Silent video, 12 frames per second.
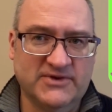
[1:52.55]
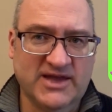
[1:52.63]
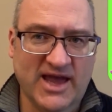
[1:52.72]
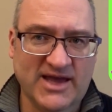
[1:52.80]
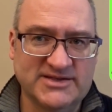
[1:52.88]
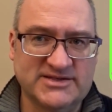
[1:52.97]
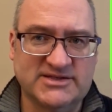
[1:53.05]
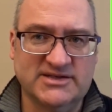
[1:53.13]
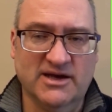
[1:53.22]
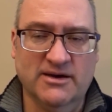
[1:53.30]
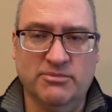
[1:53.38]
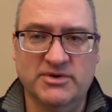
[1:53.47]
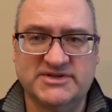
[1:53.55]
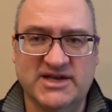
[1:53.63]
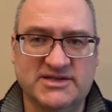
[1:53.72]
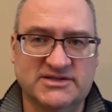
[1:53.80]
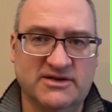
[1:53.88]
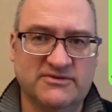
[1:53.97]
case, a
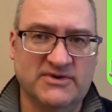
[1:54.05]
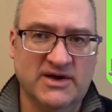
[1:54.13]
possessive